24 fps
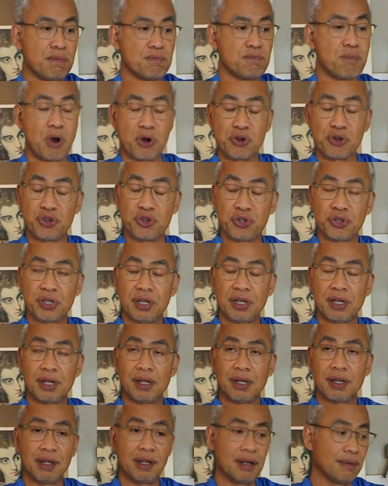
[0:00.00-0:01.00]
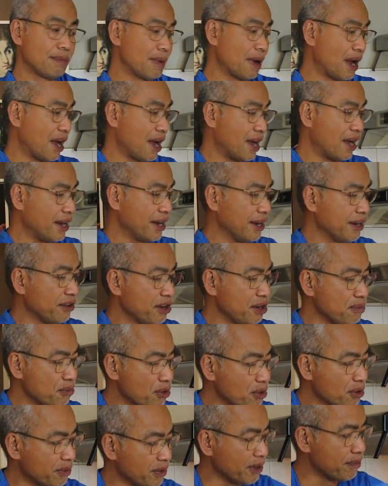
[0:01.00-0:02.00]
bunch, but I
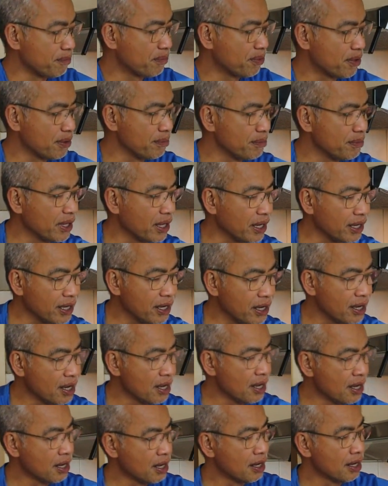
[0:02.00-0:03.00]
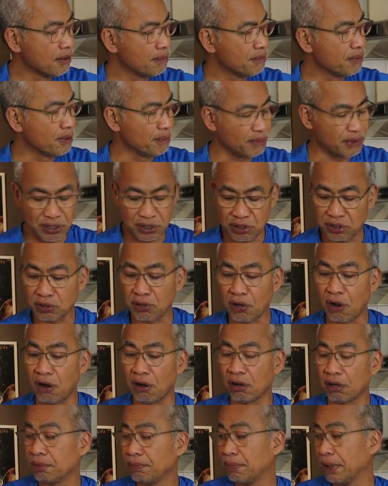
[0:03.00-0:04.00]
removed them from the
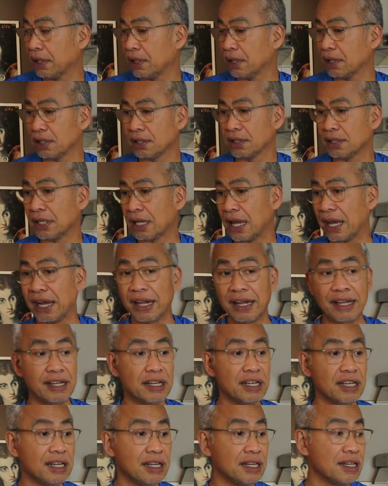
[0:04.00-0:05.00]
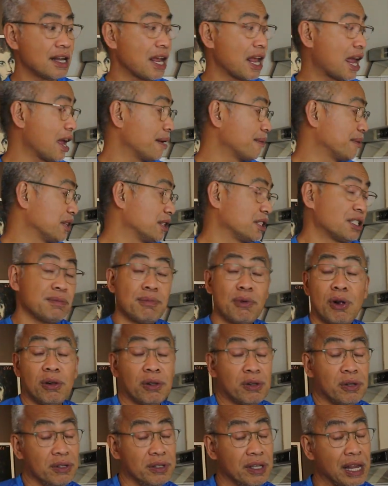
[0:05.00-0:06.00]
stock because I have a
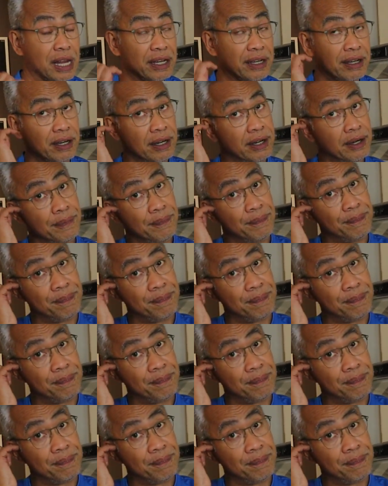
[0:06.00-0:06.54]
small container.